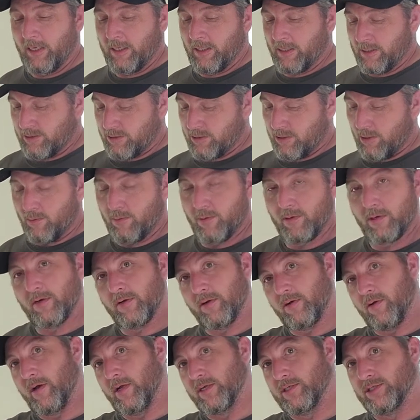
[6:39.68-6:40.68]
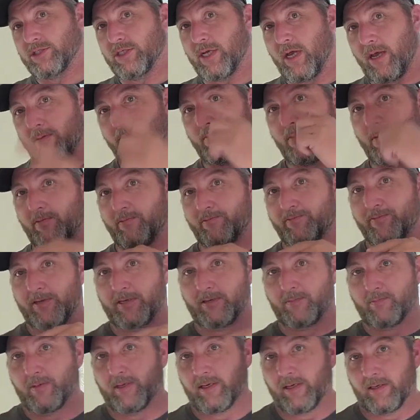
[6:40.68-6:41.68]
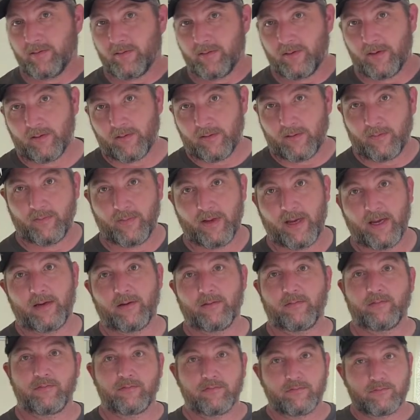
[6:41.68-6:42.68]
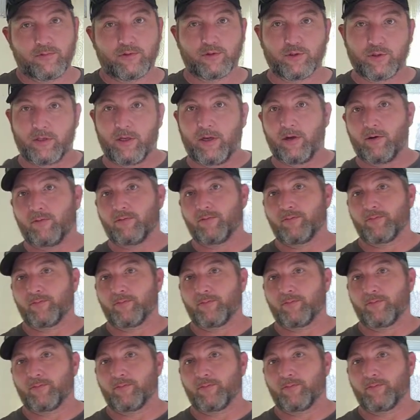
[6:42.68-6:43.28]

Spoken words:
So we're gonna go out and shop. I'll find a bit. I'll come back, drill a hole.